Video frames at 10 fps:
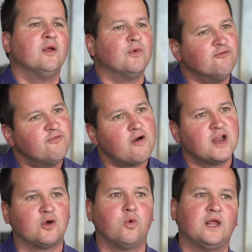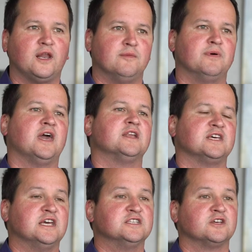and we very quickly began
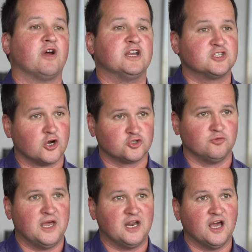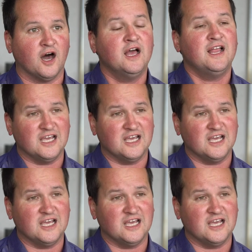to integrate social media